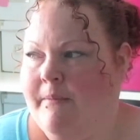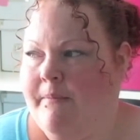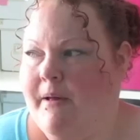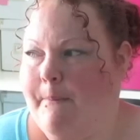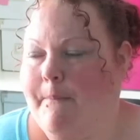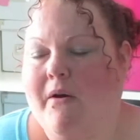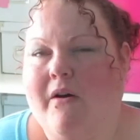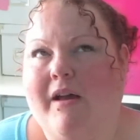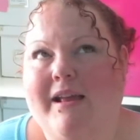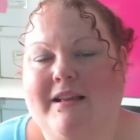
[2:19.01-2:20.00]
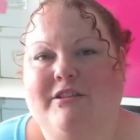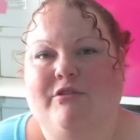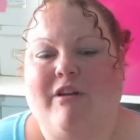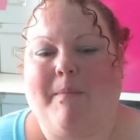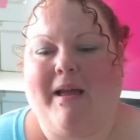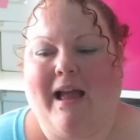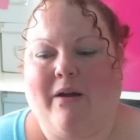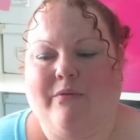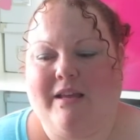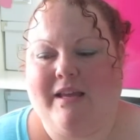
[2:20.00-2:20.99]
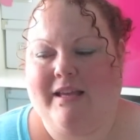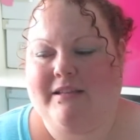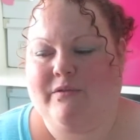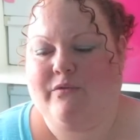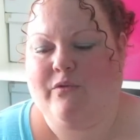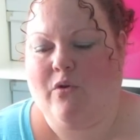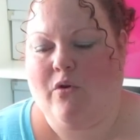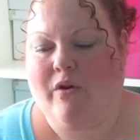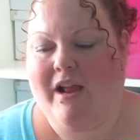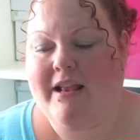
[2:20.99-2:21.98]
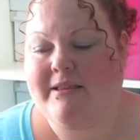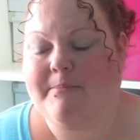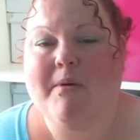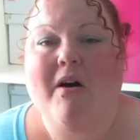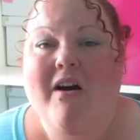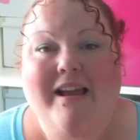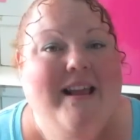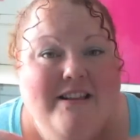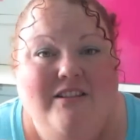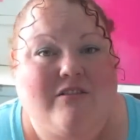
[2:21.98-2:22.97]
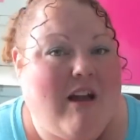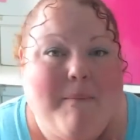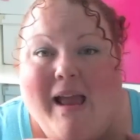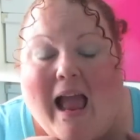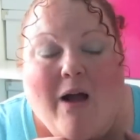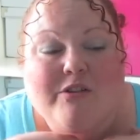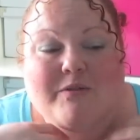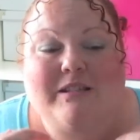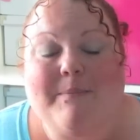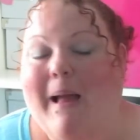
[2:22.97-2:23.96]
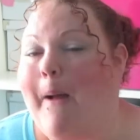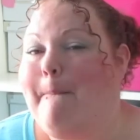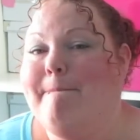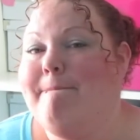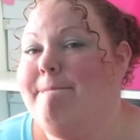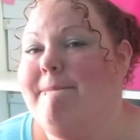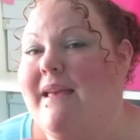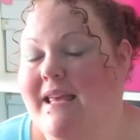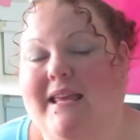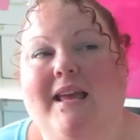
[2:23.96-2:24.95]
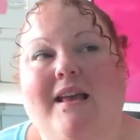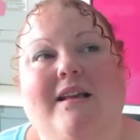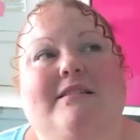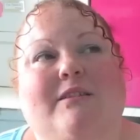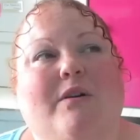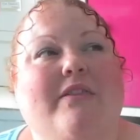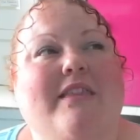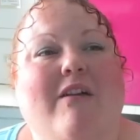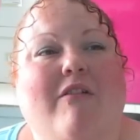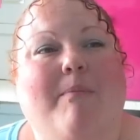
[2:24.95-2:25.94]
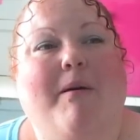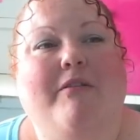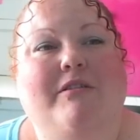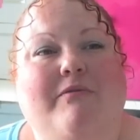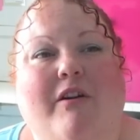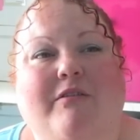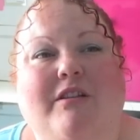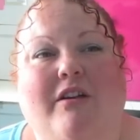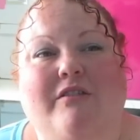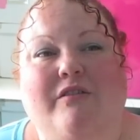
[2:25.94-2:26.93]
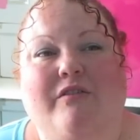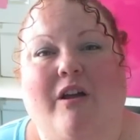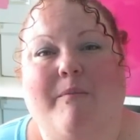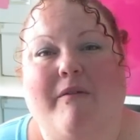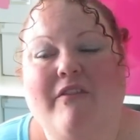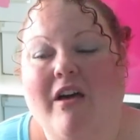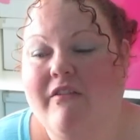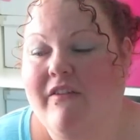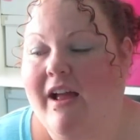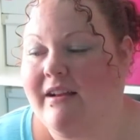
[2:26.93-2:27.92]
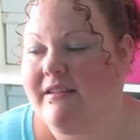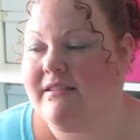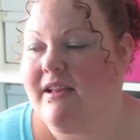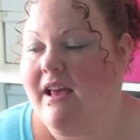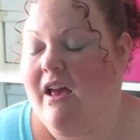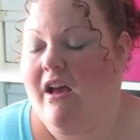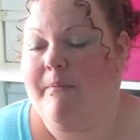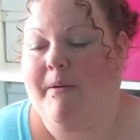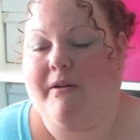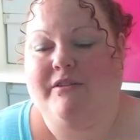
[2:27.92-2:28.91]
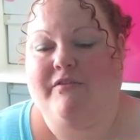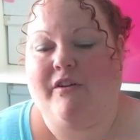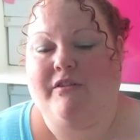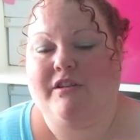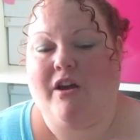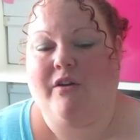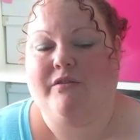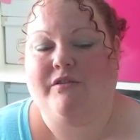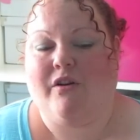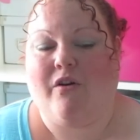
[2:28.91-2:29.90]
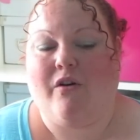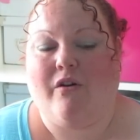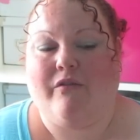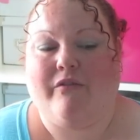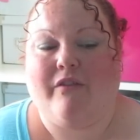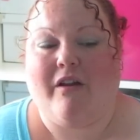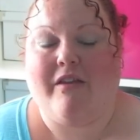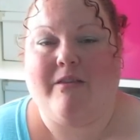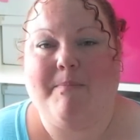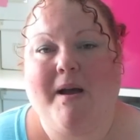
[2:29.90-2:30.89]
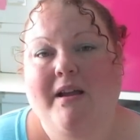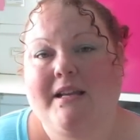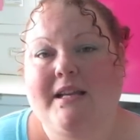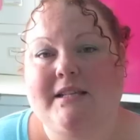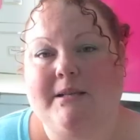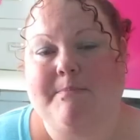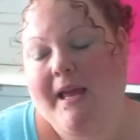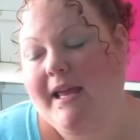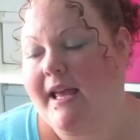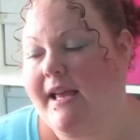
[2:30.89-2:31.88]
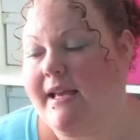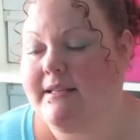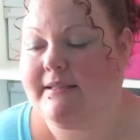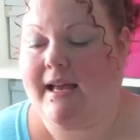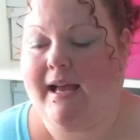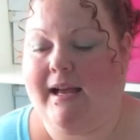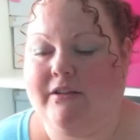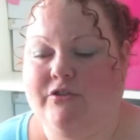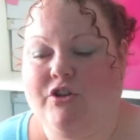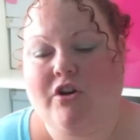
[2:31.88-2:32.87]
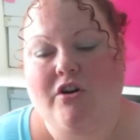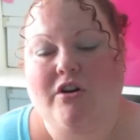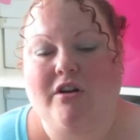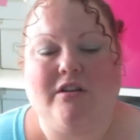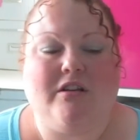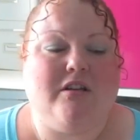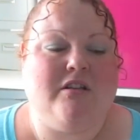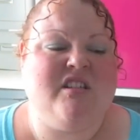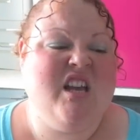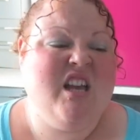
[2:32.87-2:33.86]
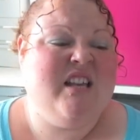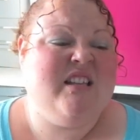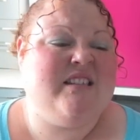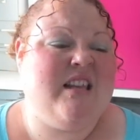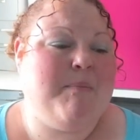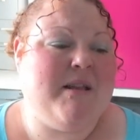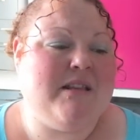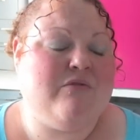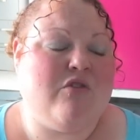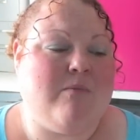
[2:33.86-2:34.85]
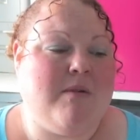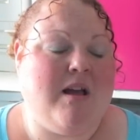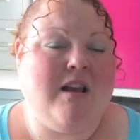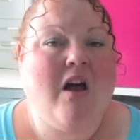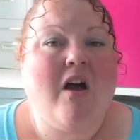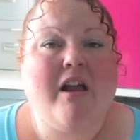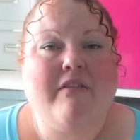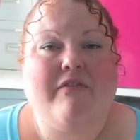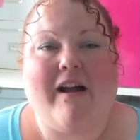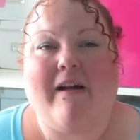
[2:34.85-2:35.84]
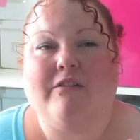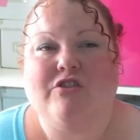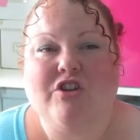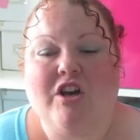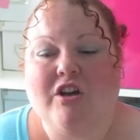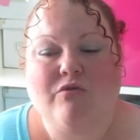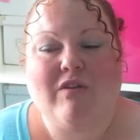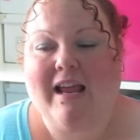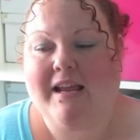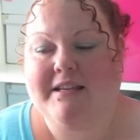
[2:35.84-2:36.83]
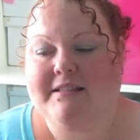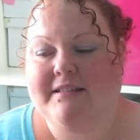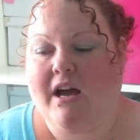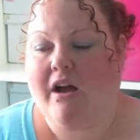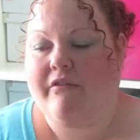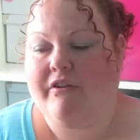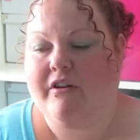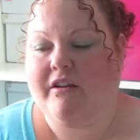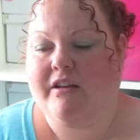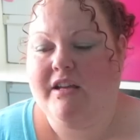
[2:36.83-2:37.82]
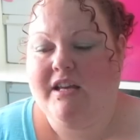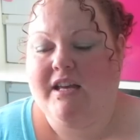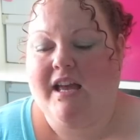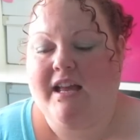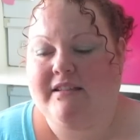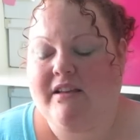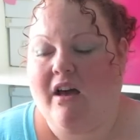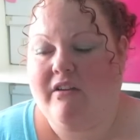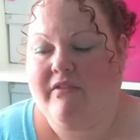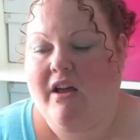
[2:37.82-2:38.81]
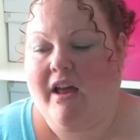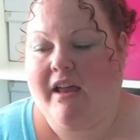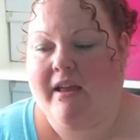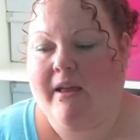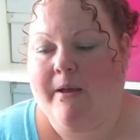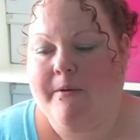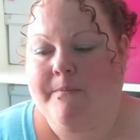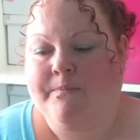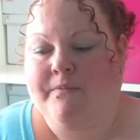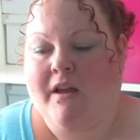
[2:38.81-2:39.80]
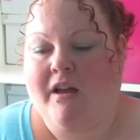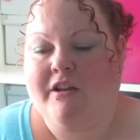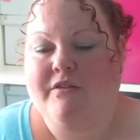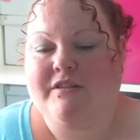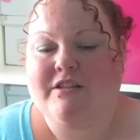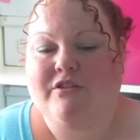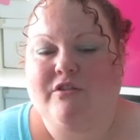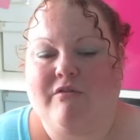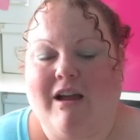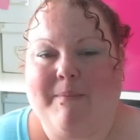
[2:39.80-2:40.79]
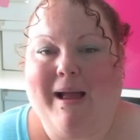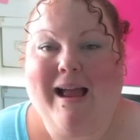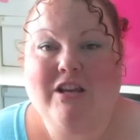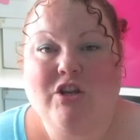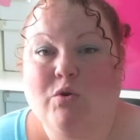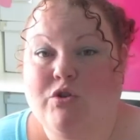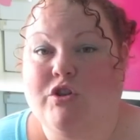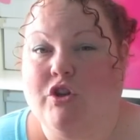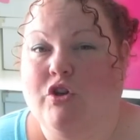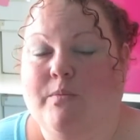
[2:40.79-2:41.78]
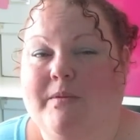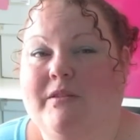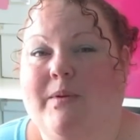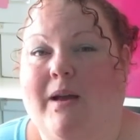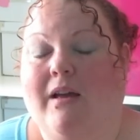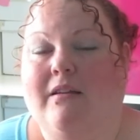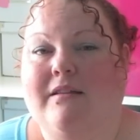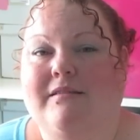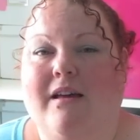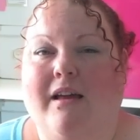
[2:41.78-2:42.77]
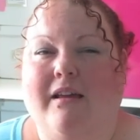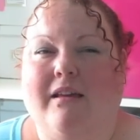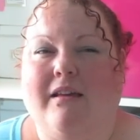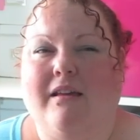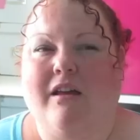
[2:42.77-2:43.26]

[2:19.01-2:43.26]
but my Instagram account is for, it's my Instagram account, so it's about me. So on there I post photos of like my Filofax, I post photos of like the bunnies and piggies and John and snippets from my life and journal related stuff and it's kind of like I use Instagram and YouTube as well as like